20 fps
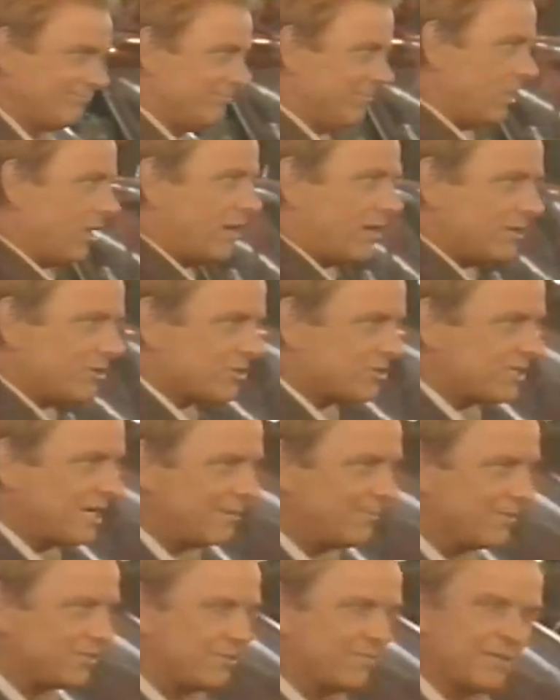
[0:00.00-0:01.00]
Large
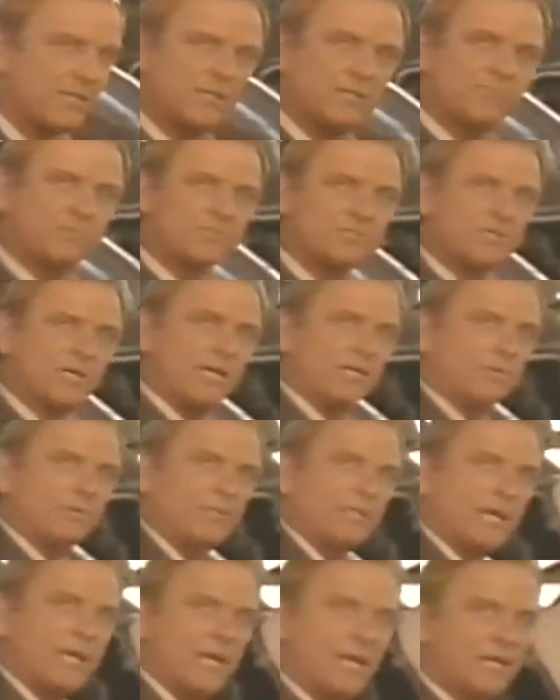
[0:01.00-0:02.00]
segments of the countryside are
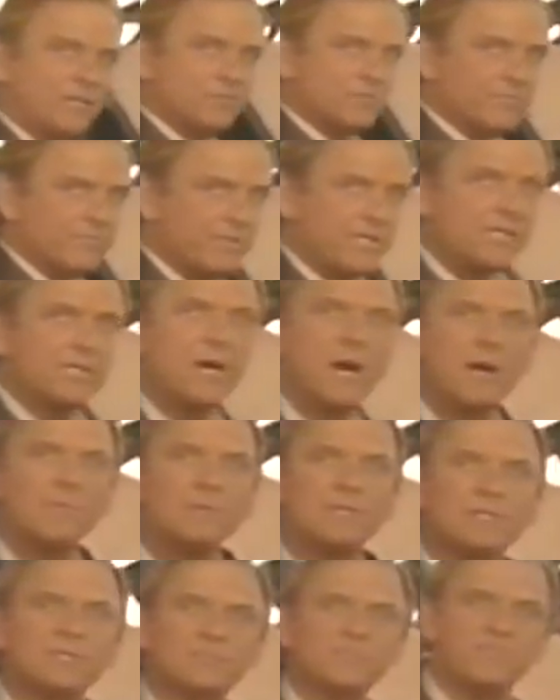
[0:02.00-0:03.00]
in the hands of the
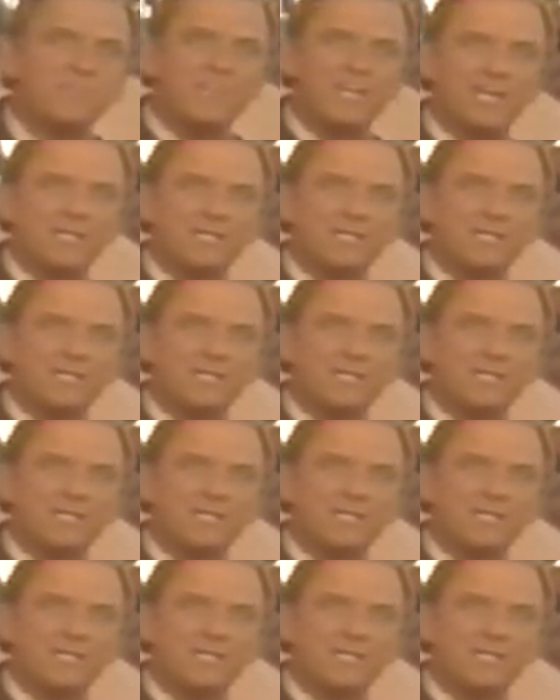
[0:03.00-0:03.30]
communist Viet